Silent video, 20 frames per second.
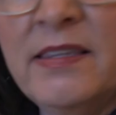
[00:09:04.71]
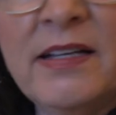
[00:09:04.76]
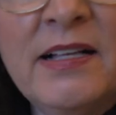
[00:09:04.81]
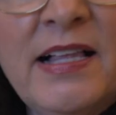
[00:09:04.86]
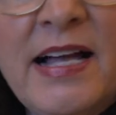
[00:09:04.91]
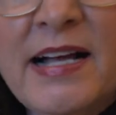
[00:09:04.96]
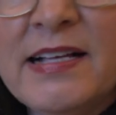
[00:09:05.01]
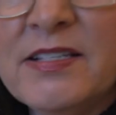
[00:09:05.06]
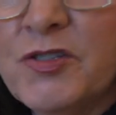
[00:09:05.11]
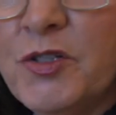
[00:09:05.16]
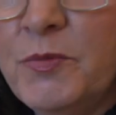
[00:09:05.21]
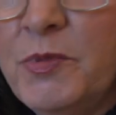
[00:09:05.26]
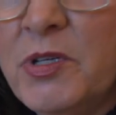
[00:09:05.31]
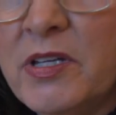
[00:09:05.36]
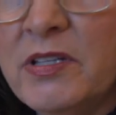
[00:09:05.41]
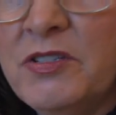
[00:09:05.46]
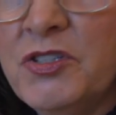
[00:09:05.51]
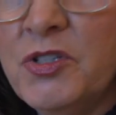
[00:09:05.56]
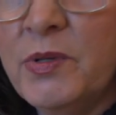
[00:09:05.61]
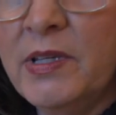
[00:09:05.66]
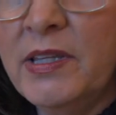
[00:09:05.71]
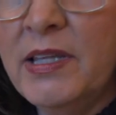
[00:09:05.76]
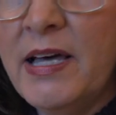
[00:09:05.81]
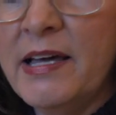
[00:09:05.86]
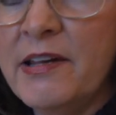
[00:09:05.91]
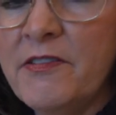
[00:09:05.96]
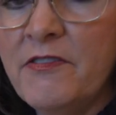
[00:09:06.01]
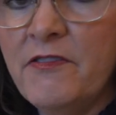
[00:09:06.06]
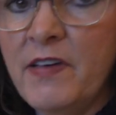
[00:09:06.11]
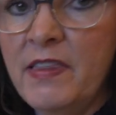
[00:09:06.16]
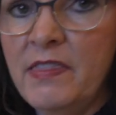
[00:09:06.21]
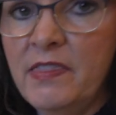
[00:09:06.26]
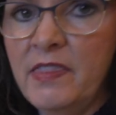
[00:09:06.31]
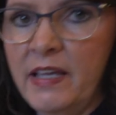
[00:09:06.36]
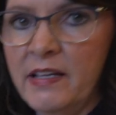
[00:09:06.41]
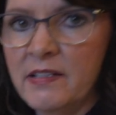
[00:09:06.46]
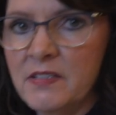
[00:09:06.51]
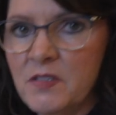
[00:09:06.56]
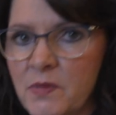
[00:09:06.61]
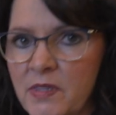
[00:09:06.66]
the classroom you can do a lot of fun
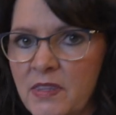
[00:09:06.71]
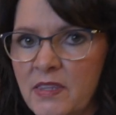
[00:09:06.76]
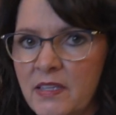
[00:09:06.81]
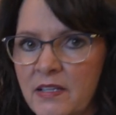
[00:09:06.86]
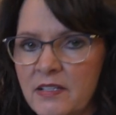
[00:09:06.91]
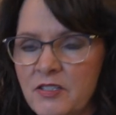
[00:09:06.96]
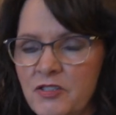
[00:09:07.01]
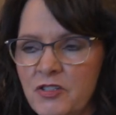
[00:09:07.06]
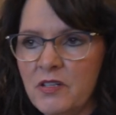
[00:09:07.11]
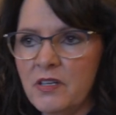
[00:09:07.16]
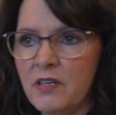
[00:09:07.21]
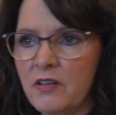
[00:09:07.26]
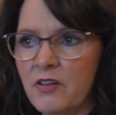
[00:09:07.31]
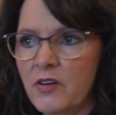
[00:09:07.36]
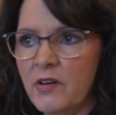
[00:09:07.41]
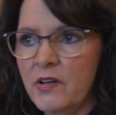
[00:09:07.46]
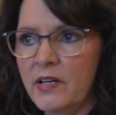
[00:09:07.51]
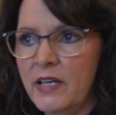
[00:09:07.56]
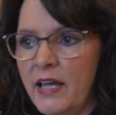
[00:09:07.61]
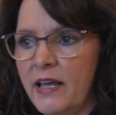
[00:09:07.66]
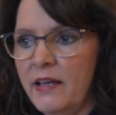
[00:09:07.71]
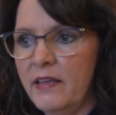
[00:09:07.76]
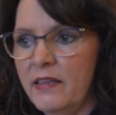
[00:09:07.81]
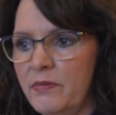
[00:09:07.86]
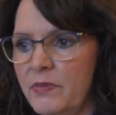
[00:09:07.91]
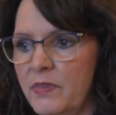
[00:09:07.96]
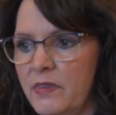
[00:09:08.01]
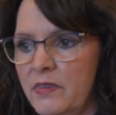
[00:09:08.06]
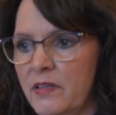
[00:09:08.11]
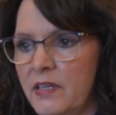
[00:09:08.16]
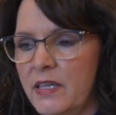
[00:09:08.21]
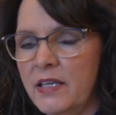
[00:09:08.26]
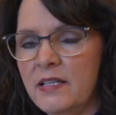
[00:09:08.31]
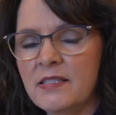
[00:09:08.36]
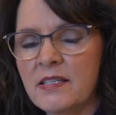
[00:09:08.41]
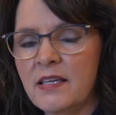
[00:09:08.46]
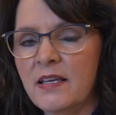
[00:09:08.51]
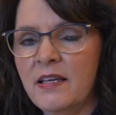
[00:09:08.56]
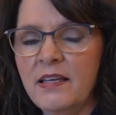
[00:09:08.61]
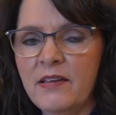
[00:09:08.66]
things with this. You can create, the
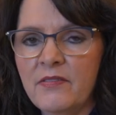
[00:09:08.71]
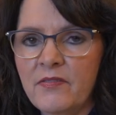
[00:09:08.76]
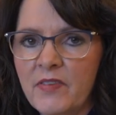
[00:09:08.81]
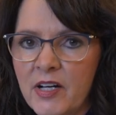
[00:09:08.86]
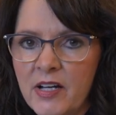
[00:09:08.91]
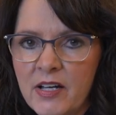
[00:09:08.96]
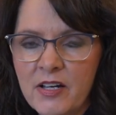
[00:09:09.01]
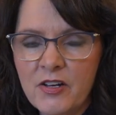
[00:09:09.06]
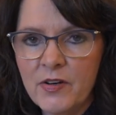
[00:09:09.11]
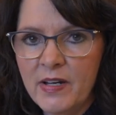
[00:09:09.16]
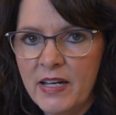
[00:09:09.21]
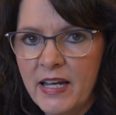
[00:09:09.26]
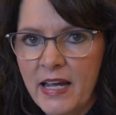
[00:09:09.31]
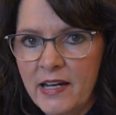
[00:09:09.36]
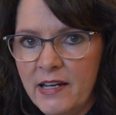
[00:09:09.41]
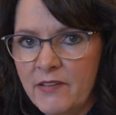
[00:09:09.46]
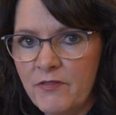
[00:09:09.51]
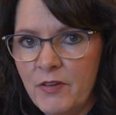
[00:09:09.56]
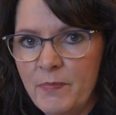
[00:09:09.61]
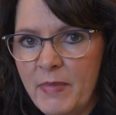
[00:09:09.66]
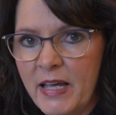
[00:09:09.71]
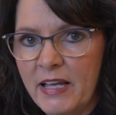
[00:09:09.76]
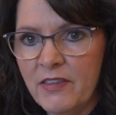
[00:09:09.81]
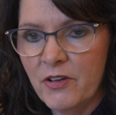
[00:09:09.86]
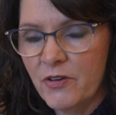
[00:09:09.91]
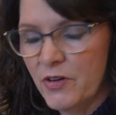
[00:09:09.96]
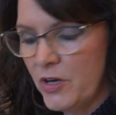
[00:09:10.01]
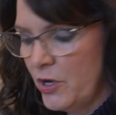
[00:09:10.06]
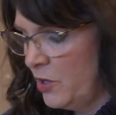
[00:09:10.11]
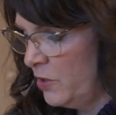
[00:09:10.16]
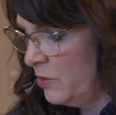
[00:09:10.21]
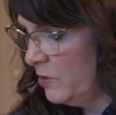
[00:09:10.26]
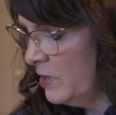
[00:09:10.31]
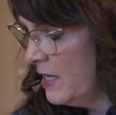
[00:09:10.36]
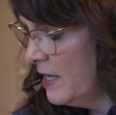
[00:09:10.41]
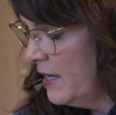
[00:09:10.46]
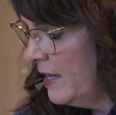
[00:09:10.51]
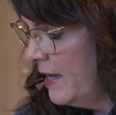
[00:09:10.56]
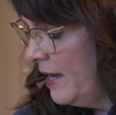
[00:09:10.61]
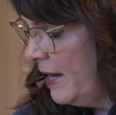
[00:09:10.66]
kids can get very creative and make their
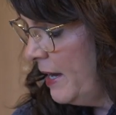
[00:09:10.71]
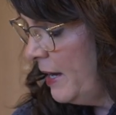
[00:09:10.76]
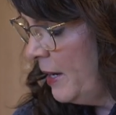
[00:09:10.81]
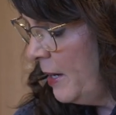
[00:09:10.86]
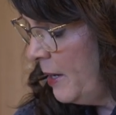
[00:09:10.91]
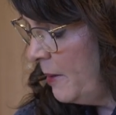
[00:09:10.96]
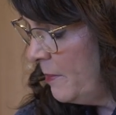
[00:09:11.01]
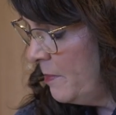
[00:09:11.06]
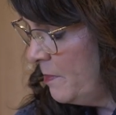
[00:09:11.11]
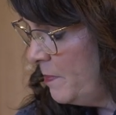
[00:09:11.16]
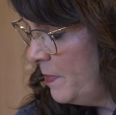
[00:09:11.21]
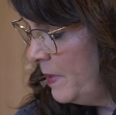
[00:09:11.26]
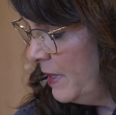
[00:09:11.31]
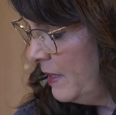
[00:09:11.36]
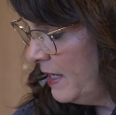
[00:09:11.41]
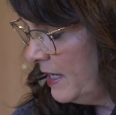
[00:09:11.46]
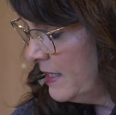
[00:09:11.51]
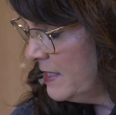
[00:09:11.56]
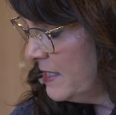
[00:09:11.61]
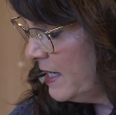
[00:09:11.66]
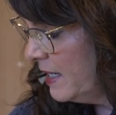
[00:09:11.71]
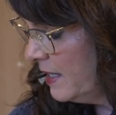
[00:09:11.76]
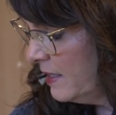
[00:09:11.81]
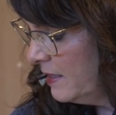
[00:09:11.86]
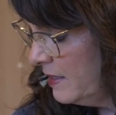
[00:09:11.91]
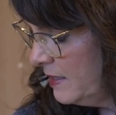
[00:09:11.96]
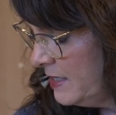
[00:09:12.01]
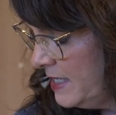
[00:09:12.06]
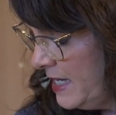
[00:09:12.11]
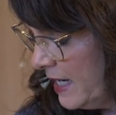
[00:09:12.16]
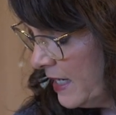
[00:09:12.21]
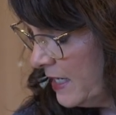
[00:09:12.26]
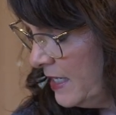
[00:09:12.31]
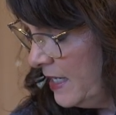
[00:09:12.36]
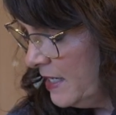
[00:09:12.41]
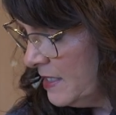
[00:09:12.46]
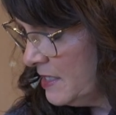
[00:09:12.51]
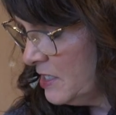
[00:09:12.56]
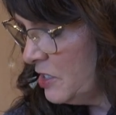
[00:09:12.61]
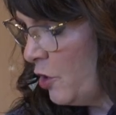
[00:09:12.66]
own, but a
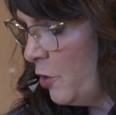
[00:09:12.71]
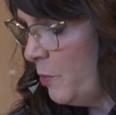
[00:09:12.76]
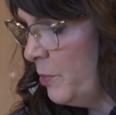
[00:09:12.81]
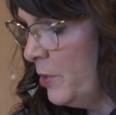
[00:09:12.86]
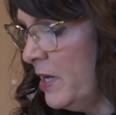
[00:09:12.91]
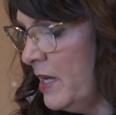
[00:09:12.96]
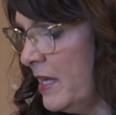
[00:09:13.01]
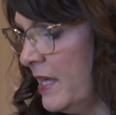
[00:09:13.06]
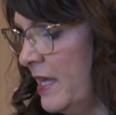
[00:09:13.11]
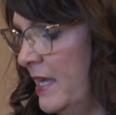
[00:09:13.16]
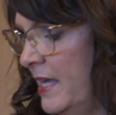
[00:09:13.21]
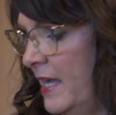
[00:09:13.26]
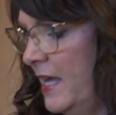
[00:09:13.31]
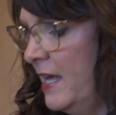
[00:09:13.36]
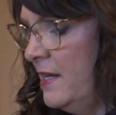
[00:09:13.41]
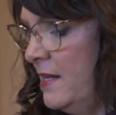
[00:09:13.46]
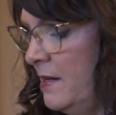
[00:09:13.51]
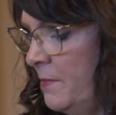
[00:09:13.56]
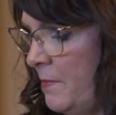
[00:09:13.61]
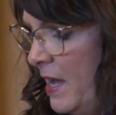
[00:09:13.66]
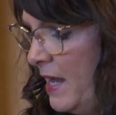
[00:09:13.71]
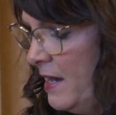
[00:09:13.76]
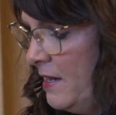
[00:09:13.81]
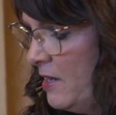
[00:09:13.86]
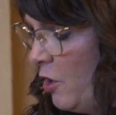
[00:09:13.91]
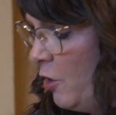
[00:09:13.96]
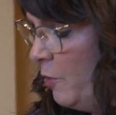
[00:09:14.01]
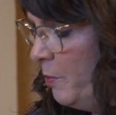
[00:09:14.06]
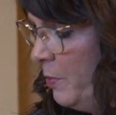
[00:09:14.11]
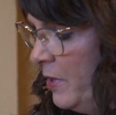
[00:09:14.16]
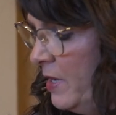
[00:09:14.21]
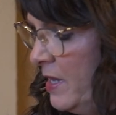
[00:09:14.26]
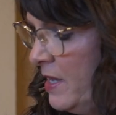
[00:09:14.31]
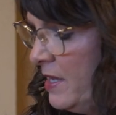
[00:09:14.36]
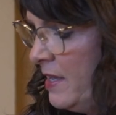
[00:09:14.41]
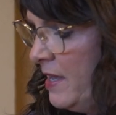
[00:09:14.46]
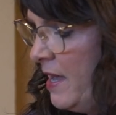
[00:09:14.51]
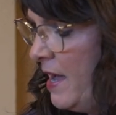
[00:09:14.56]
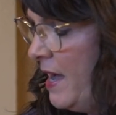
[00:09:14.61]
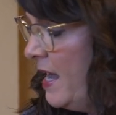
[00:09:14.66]
techniques notebook. And in my
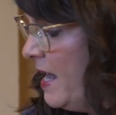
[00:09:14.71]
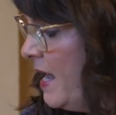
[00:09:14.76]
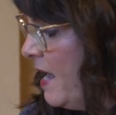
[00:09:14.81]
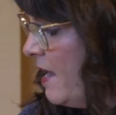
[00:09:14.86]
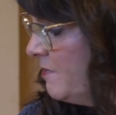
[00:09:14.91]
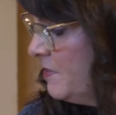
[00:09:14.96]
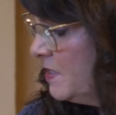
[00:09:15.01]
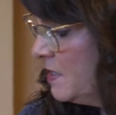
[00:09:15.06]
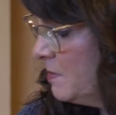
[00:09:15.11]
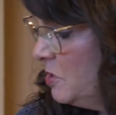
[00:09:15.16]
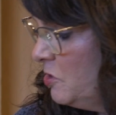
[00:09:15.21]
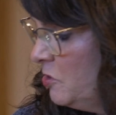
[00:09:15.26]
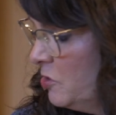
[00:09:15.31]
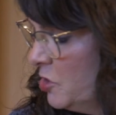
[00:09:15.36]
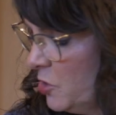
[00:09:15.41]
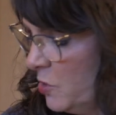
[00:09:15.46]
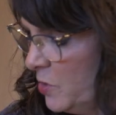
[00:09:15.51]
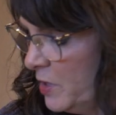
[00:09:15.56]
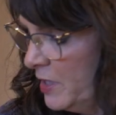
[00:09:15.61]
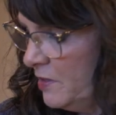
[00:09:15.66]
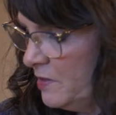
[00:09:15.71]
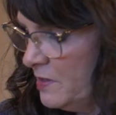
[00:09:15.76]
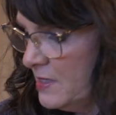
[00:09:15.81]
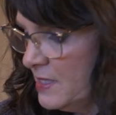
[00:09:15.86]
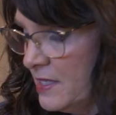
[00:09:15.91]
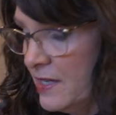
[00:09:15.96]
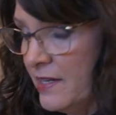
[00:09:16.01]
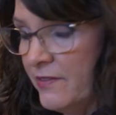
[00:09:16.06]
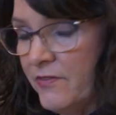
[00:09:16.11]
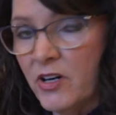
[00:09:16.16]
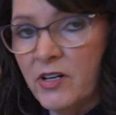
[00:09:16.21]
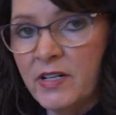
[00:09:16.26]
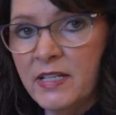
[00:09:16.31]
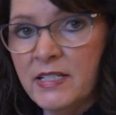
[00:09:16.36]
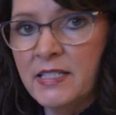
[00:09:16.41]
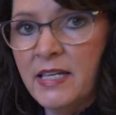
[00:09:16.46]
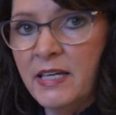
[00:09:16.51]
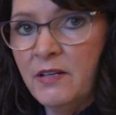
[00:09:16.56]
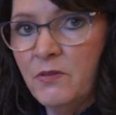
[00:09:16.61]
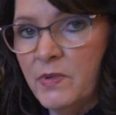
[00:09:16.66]
notebook I have some tutorials that I've
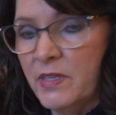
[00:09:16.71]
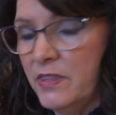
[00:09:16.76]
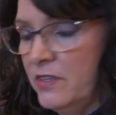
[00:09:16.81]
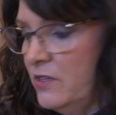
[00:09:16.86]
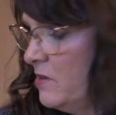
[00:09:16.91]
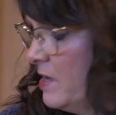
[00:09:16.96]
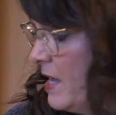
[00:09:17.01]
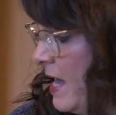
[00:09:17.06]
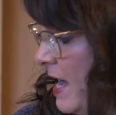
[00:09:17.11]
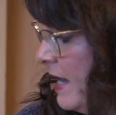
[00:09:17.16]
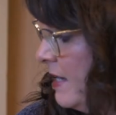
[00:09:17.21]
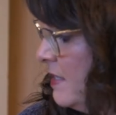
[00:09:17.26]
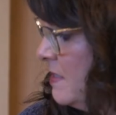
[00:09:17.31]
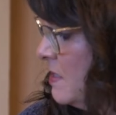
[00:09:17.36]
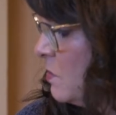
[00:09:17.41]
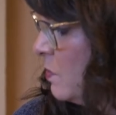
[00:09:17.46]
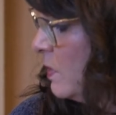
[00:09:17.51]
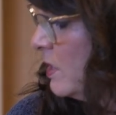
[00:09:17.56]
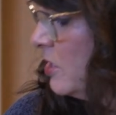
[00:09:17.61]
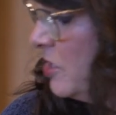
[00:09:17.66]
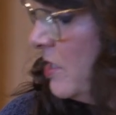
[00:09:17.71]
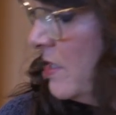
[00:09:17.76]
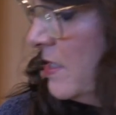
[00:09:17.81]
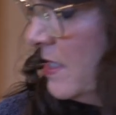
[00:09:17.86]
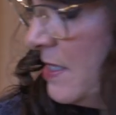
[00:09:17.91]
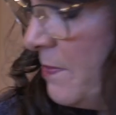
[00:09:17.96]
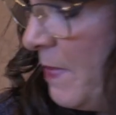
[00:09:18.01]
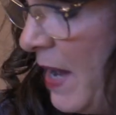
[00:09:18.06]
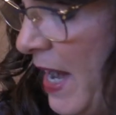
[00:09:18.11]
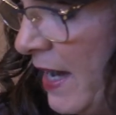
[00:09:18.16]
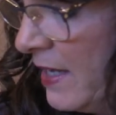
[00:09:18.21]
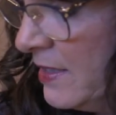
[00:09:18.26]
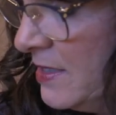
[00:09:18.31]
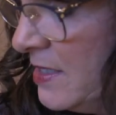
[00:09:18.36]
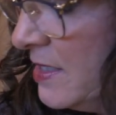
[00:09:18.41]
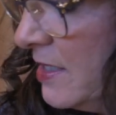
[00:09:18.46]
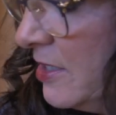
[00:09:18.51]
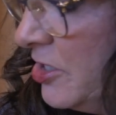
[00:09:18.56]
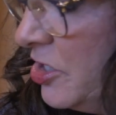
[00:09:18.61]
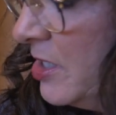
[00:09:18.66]
already done with you guys, which is some hand
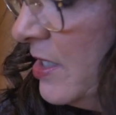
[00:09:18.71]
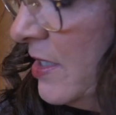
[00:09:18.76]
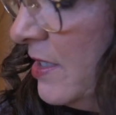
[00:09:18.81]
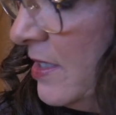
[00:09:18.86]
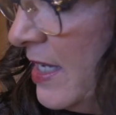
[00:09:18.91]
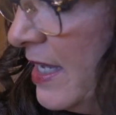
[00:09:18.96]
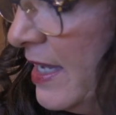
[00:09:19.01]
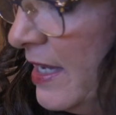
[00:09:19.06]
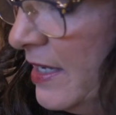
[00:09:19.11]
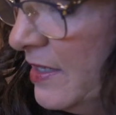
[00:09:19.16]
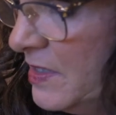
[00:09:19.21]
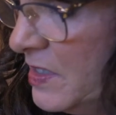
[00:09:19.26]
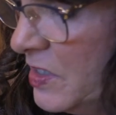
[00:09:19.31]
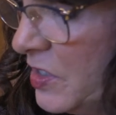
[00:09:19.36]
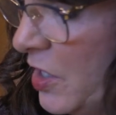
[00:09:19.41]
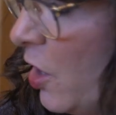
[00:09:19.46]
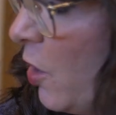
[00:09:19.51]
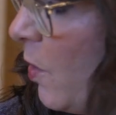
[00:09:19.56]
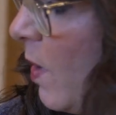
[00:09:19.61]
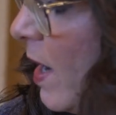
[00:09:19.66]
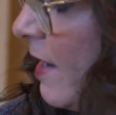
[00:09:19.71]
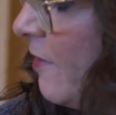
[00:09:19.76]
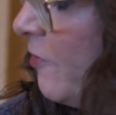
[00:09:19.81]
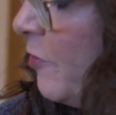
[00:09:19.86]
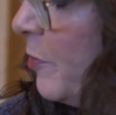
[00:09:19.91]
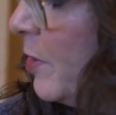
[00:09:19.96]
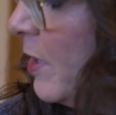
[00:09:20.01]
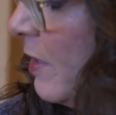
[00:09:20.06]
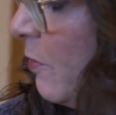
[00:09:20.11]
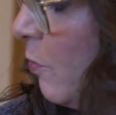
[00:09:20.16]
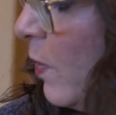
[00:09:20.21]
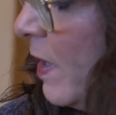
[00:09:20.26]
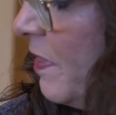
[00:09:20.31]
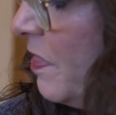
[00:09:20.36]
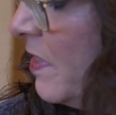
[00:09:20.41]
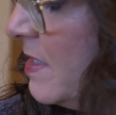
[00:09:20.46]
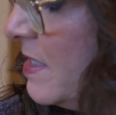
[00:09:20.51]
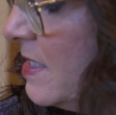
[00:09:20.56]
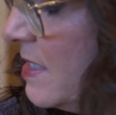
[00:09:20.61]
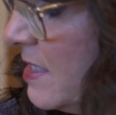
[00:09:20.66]
stitching. So I've put
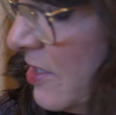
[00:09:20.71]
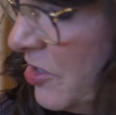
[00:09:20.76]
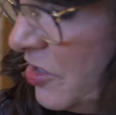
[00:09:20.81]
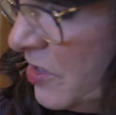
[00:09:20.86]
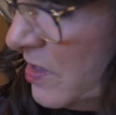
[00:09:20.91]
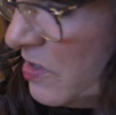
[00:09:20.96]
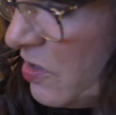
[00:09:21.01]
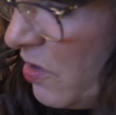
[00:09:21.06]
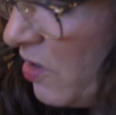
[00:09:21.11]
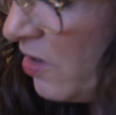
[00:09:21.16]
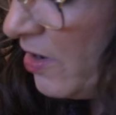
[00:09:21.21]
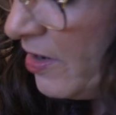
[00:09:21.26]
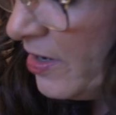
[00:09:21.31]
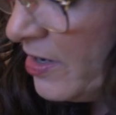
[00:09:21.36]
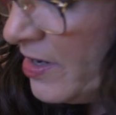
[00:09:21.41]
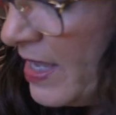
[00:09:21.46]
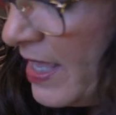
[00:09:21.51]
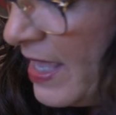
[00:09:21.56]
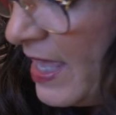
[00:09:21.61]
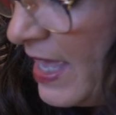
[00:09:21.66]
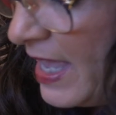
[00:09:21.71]
what the stitches are